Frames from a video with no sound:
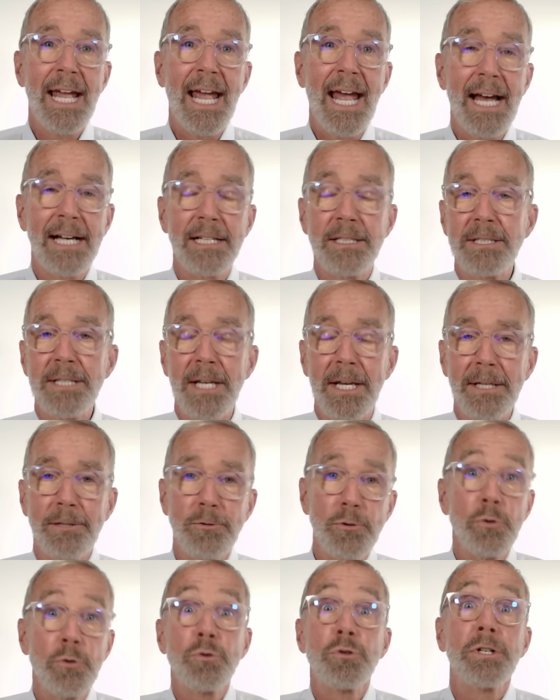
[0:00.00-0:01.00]
as a
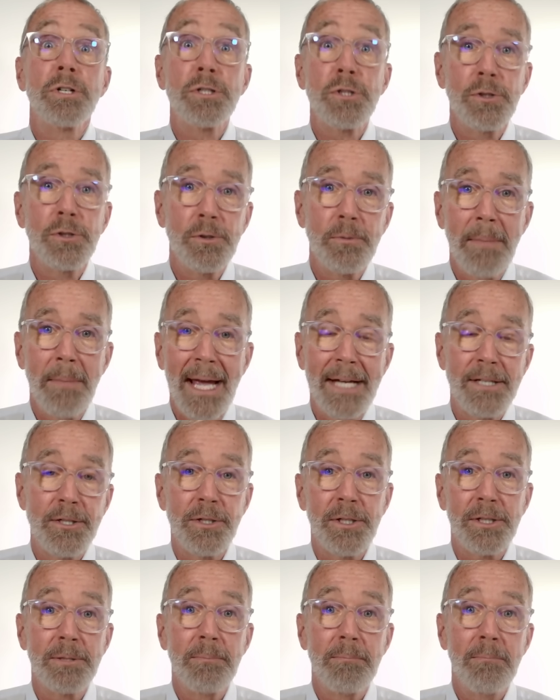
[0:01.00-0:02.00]
nutritional
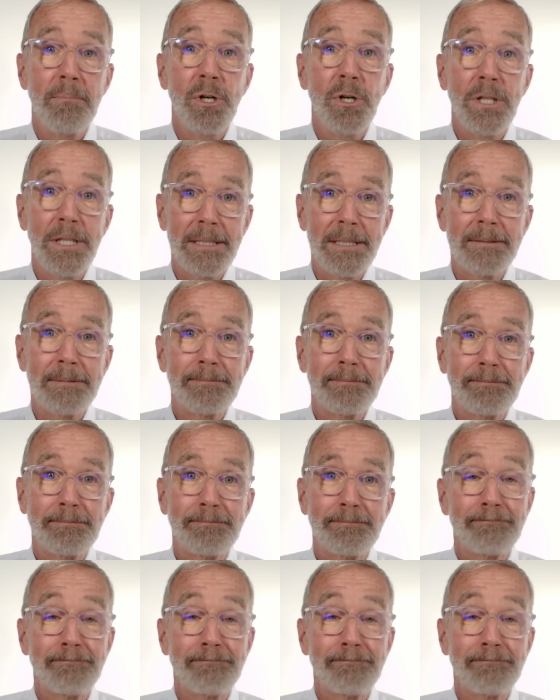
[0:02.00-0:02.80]
magic bullet.